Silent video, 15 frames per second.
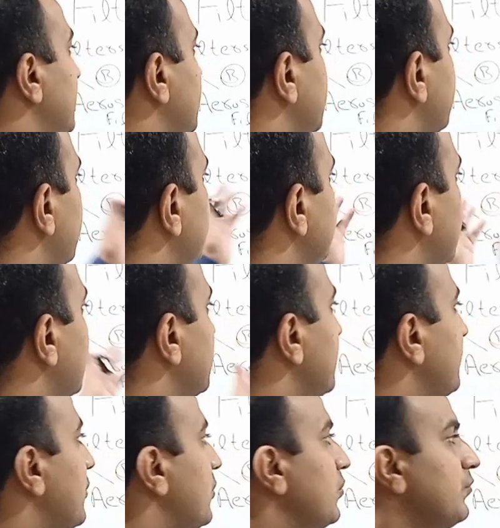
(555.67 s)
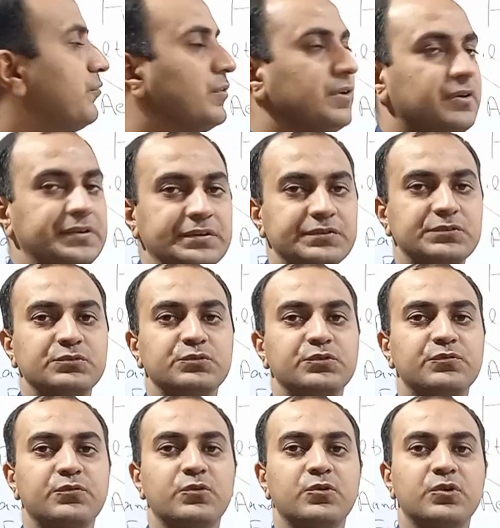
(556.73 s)
It was all about filters
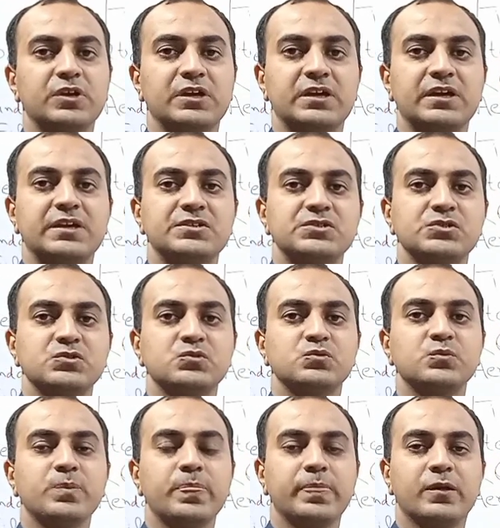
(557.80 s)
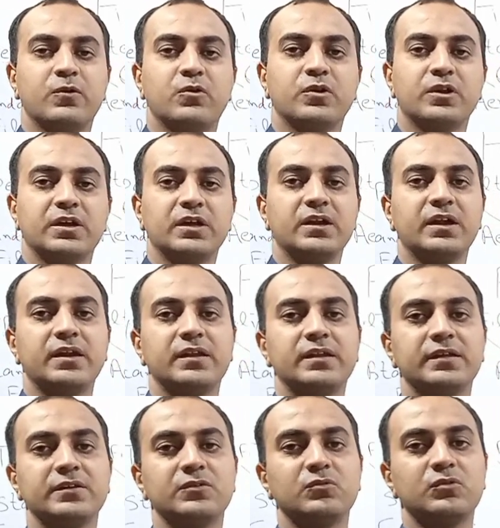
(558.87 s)
used for AHU or air
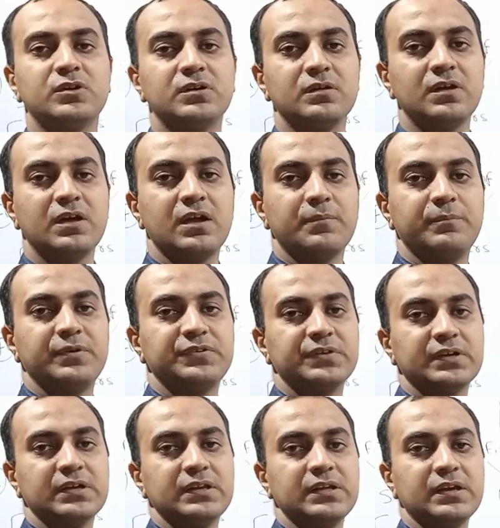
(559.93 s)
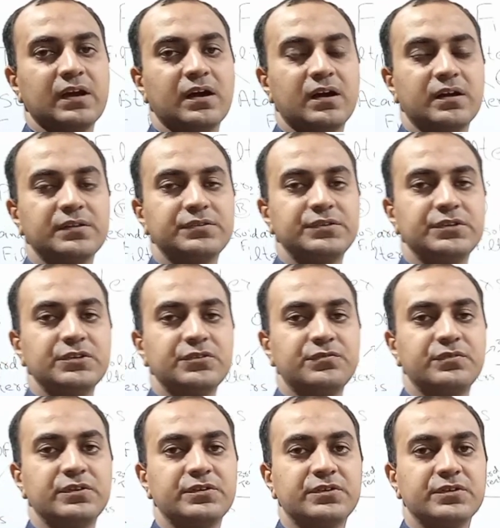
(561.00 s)
handling unit. Basically all these
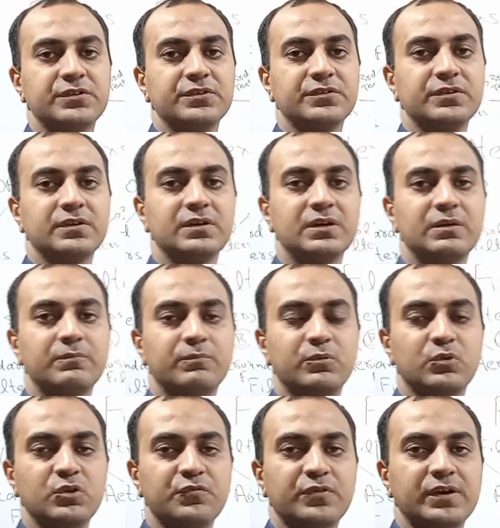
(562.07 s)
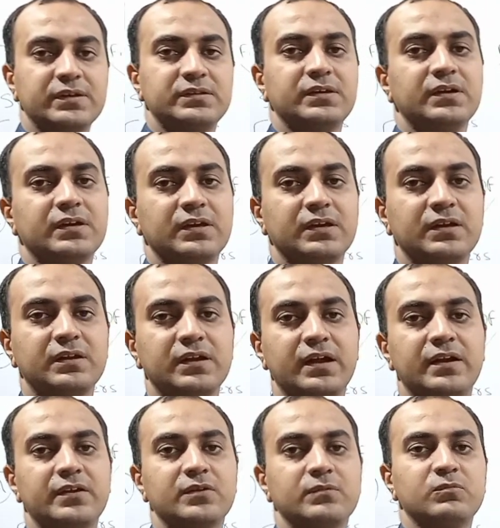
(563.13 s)
filters purify the air
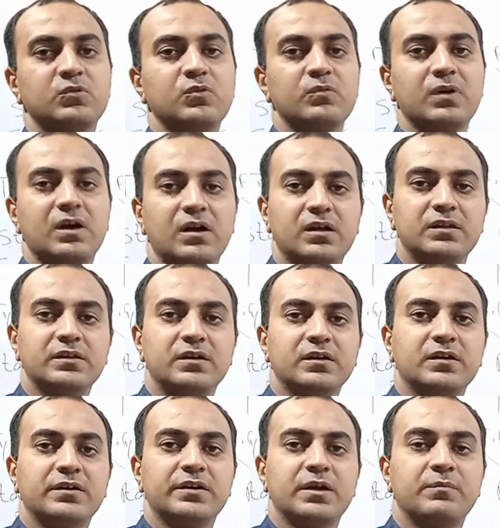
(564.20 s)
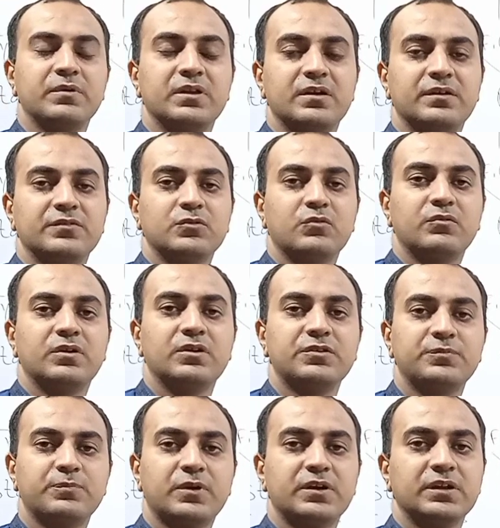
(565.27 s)
and remove all the contaminants or
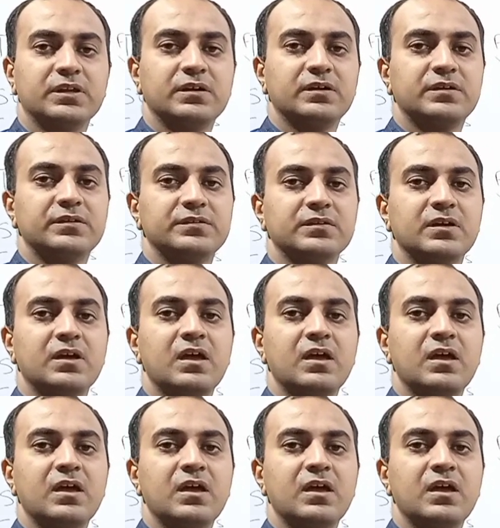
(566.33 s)
dust particles